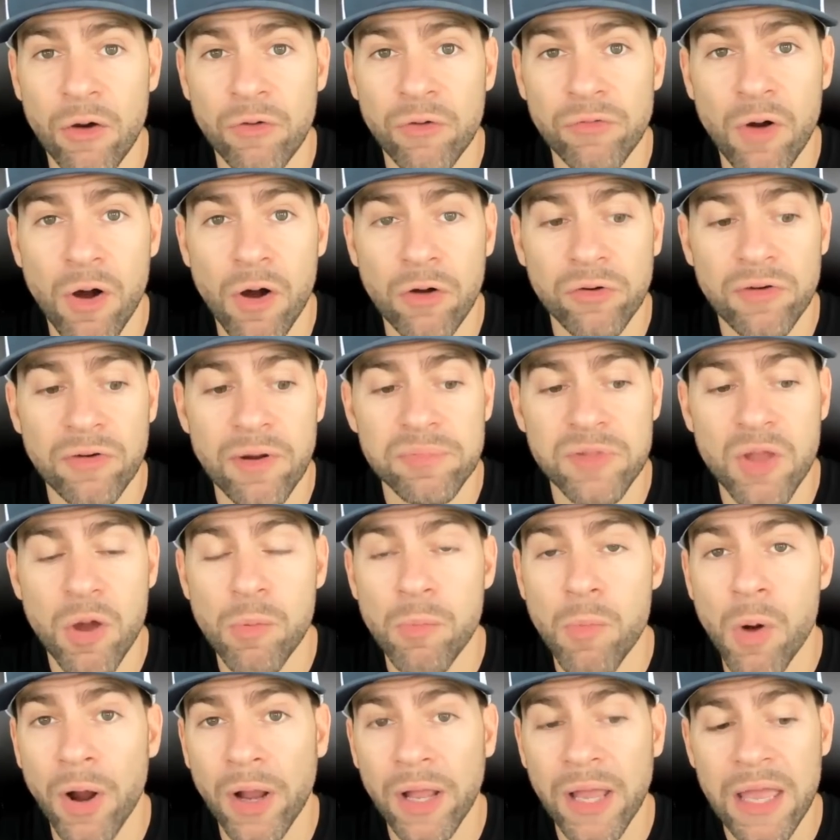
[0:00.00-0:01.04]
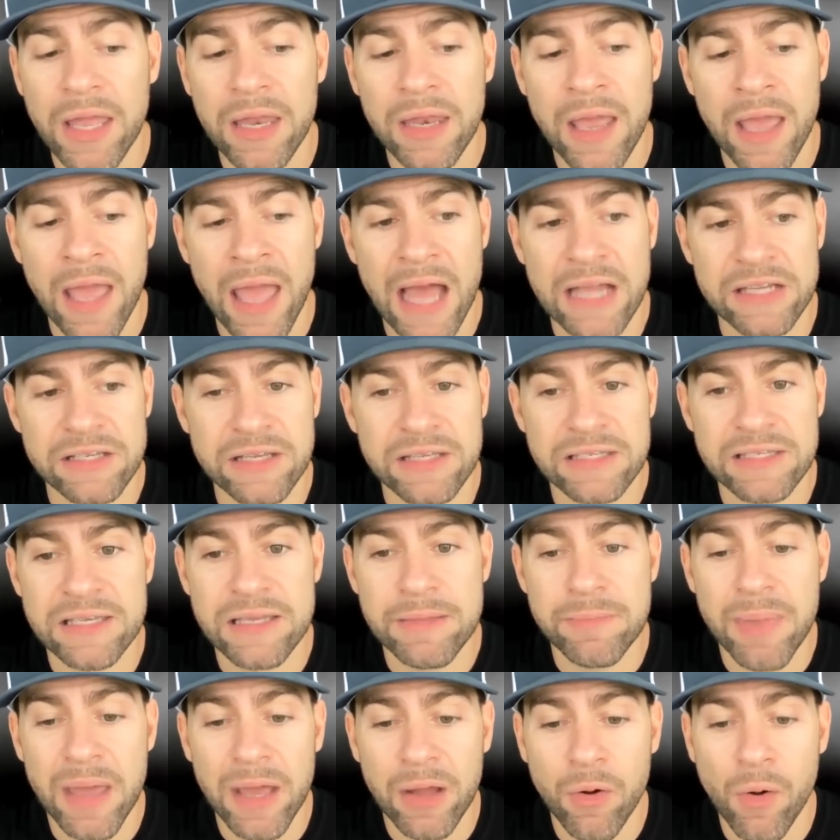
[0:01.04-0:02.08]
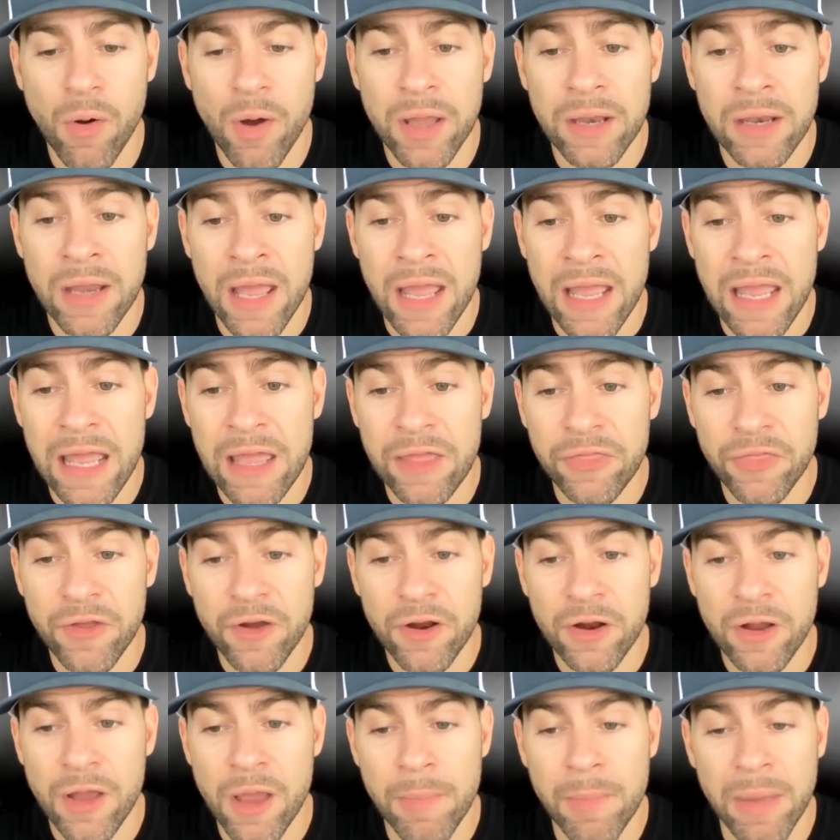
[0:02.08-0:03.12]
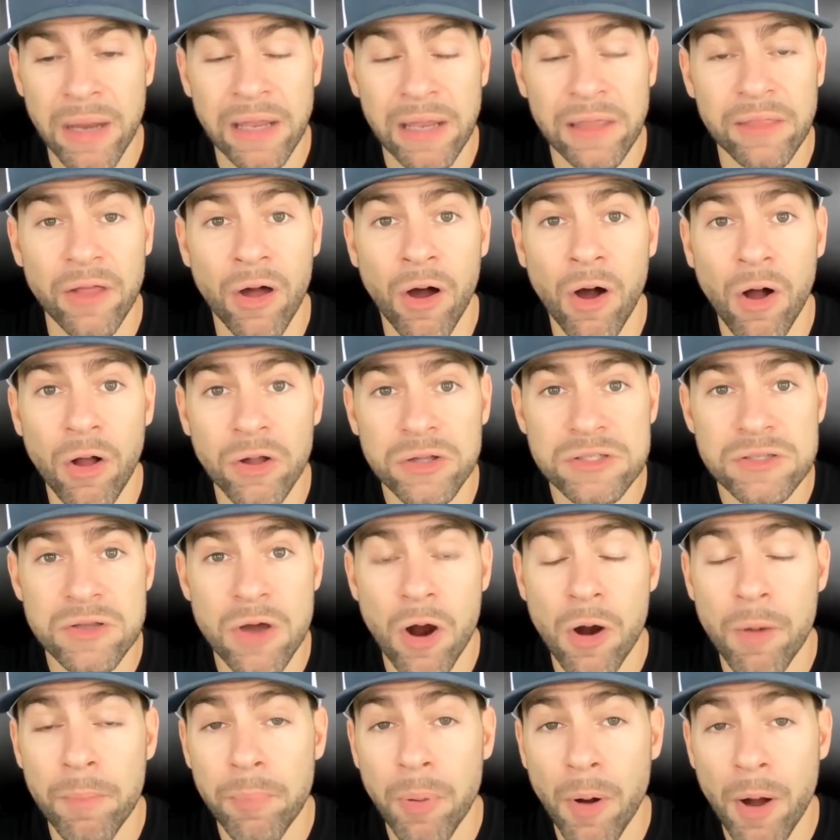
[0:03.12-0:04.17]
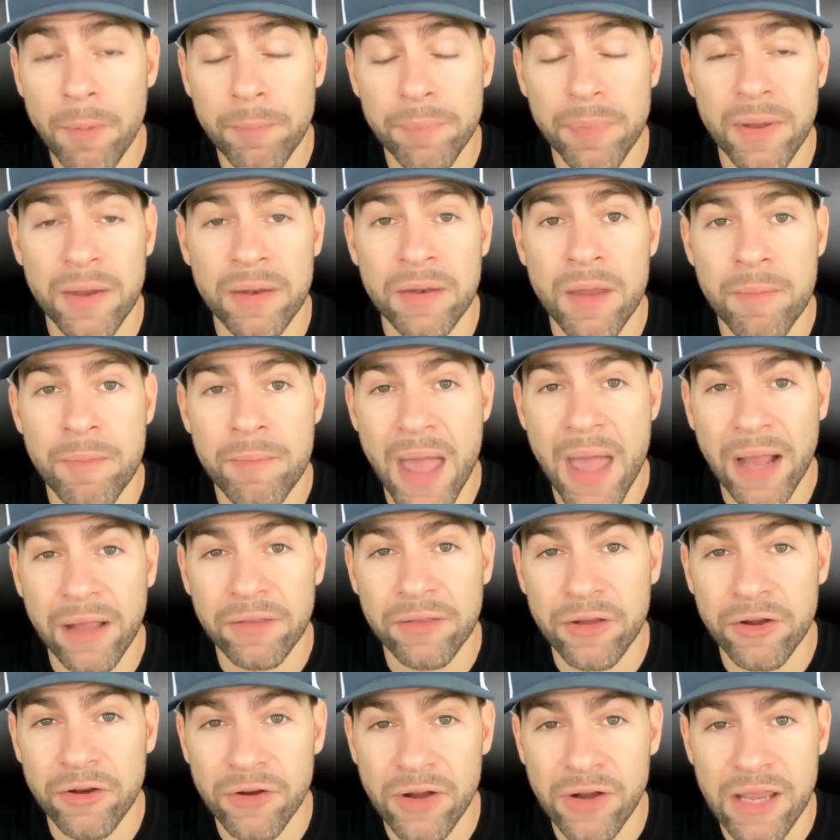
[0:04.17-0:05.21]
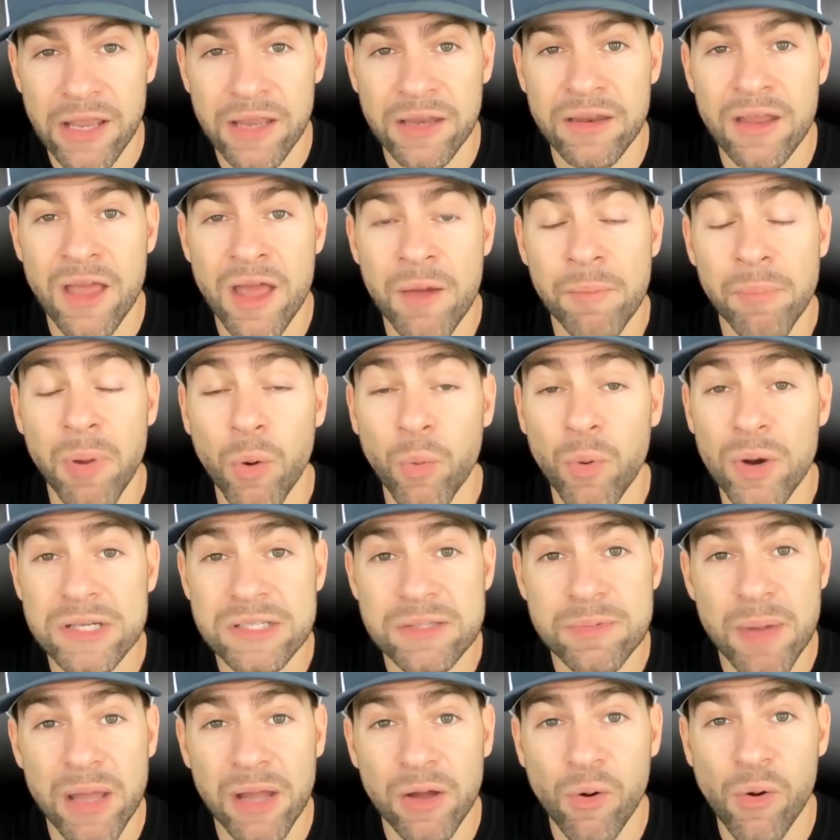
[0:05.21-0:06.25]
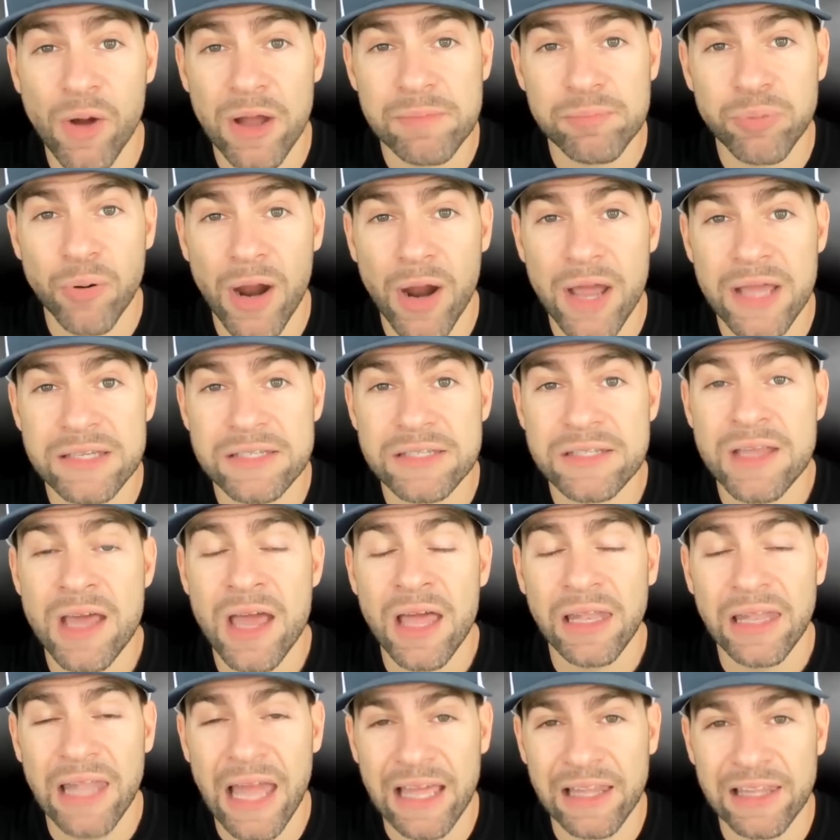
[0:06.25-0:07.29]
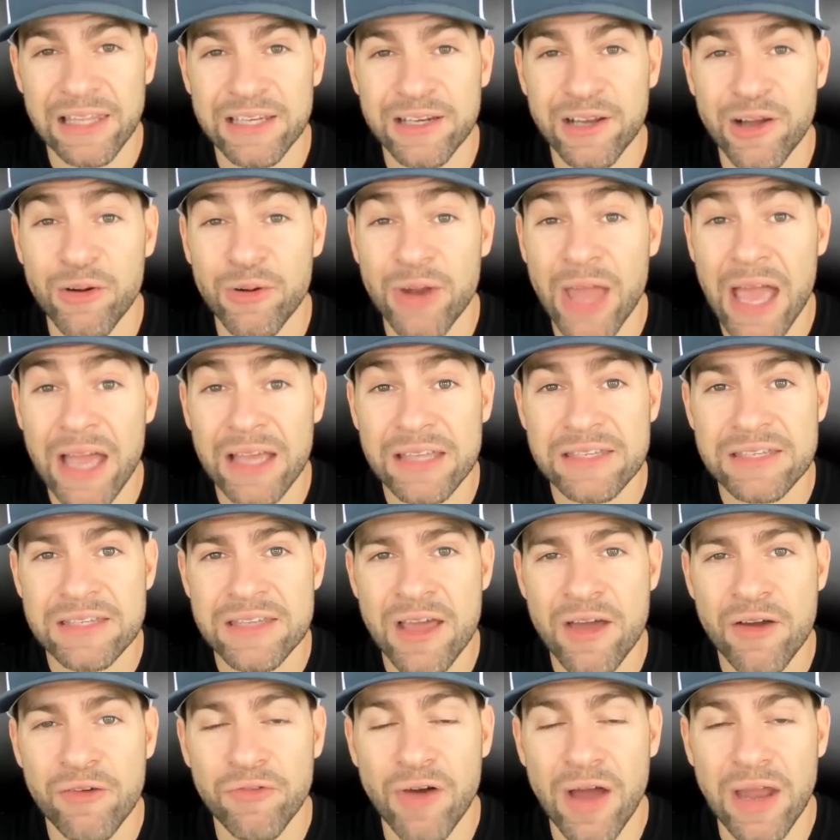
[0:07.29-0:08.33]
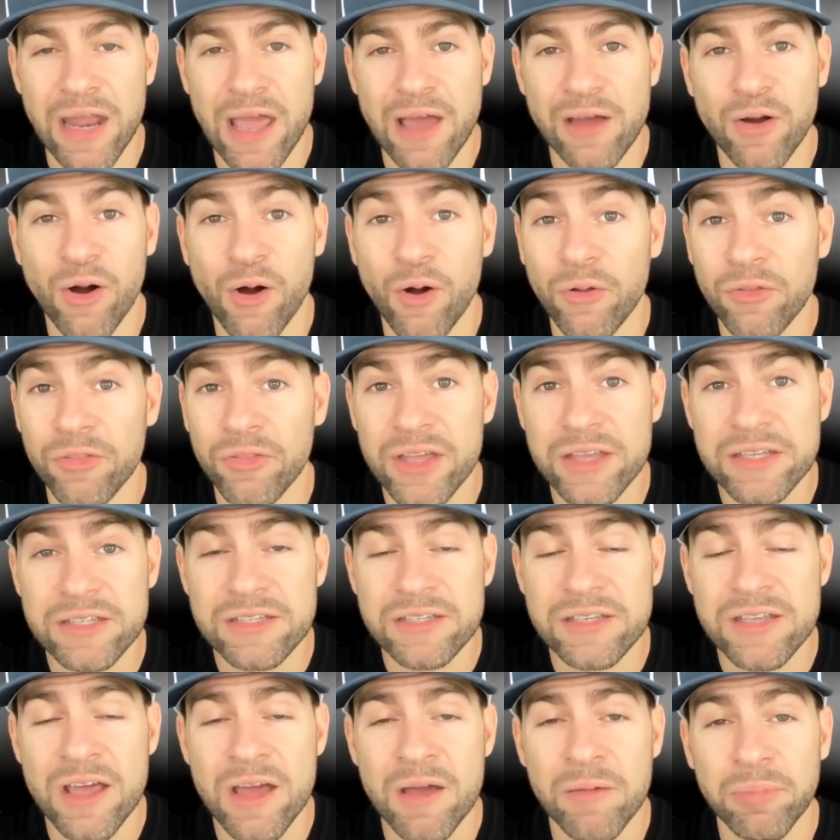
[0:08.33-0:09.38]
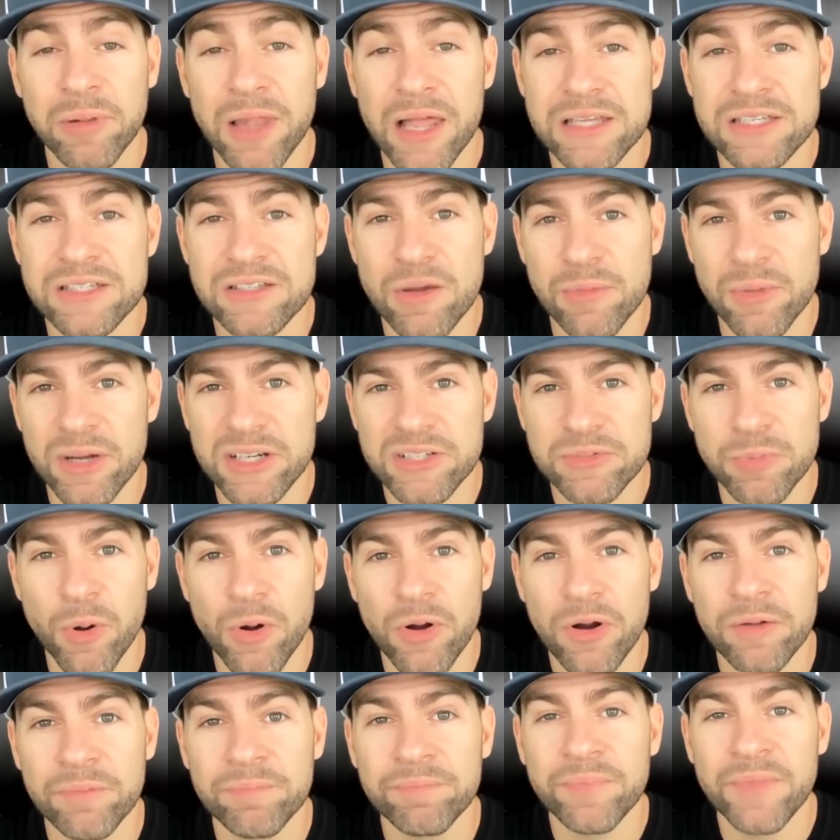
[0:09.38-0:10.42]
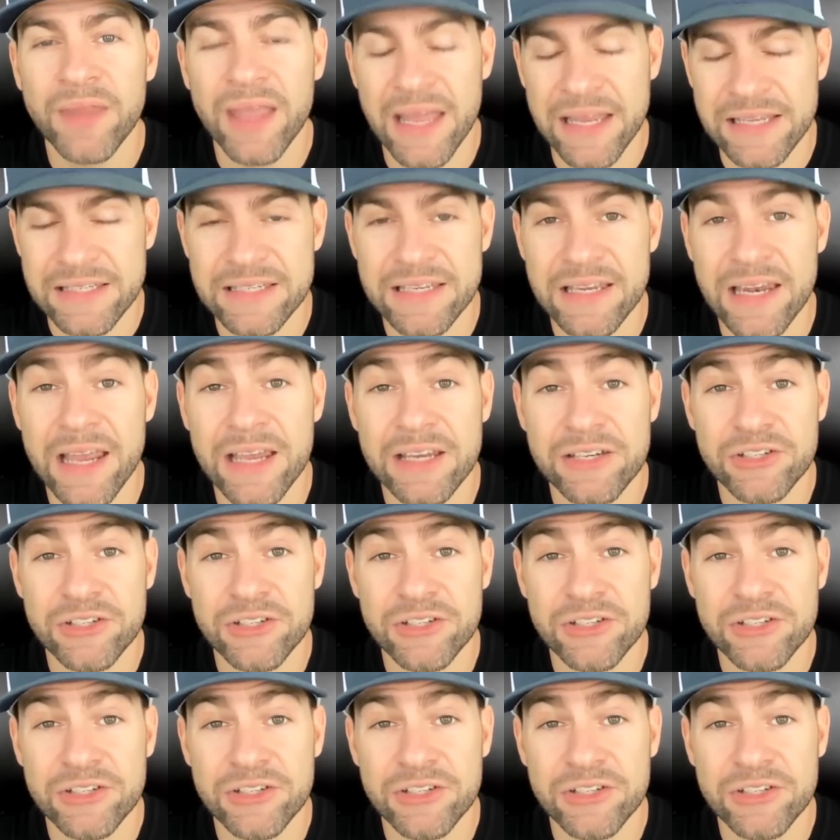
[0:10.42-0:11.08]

overall crypto market. As you can see, Bitcoin, Ether, and many of the alts are pumping back in the green. But where's the Bitcoin price? likely to go next. Find out all this, plus so much more, in today's